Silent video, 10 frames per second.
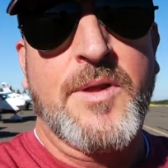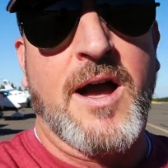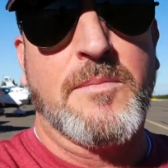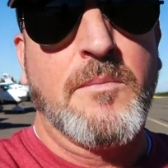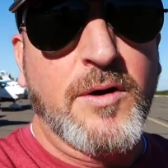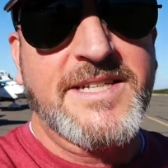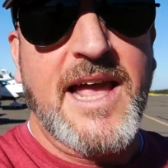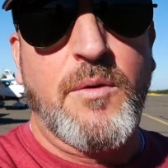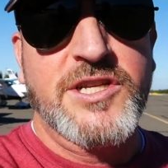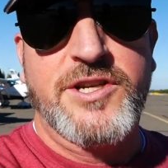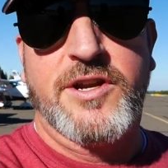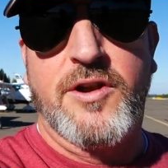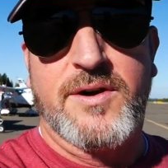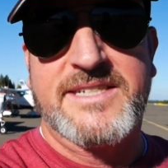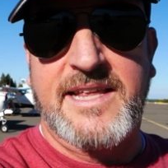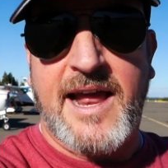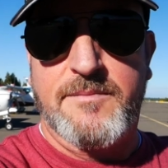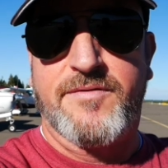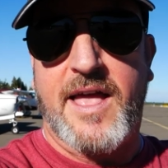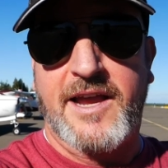Um, but mostly I want you to notice that I
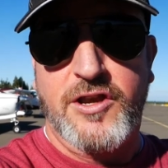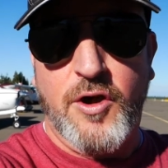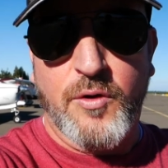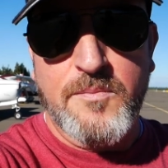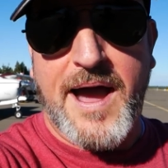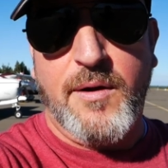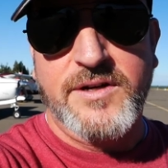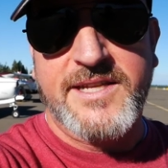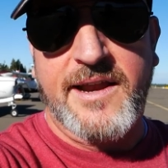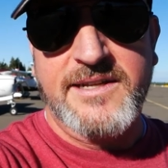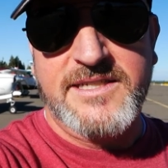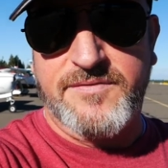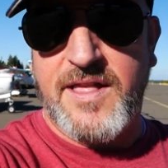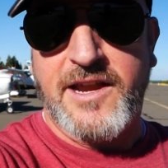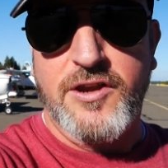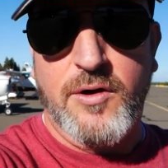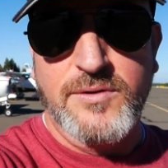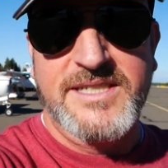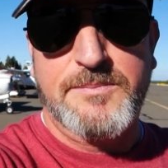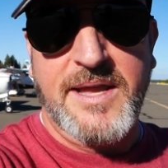am flying known power settings to fly
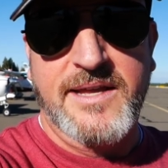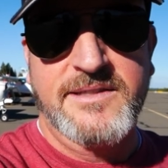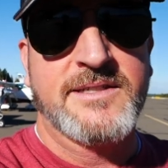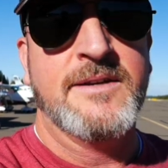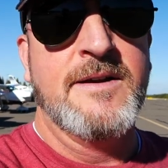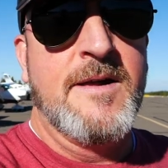known speeds,